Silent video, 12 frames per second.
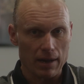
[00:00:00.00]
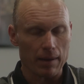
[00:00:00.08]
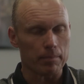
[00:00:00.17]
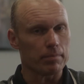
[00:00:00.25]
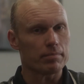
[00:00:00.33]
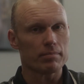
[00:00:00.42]

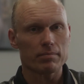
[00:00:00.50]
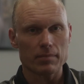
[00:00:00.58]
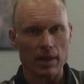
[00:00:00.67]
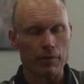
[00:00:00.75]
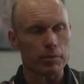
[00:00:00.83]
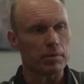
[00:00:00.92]

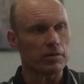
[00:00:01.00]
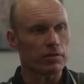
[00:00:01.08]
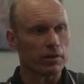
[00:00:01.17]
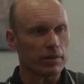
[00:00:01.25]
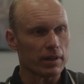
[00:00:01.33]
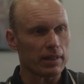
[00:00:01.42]
I would be
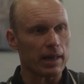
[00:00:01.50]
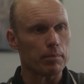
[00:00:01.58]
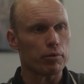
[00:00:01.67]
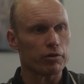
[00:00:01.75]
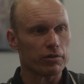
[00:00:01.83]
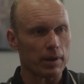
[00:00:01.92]
certain
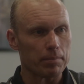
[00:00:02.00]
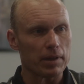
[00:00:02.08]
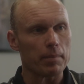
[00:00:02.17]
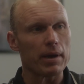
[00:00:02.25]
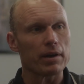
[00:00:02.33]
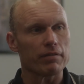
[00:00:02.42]
that pushed up
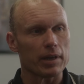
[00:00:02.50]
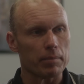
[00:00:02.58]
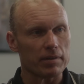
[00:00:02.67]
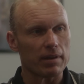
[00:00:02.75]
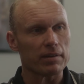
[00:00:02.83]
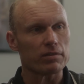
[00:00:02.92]
the amount of
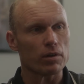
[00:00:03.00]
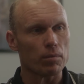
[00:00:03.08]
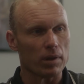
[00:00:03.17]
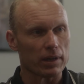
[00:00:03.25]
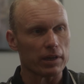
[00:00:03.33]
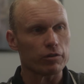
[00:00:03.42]
EBITDA
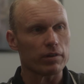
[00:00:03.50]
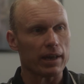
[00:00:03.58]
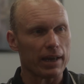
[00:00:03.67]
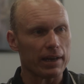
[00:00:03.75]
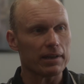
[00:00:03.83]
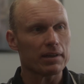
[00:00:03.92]
Stonewall Kitchen
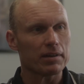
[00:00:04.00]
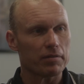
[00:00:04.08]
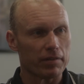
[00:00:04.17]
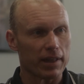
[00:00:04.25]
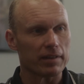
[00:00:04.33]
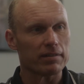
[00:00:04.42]
had
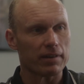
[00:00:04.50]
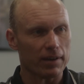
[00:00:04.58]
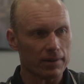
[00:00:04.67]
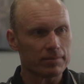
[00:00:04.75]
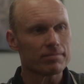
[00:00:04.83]
for that sale.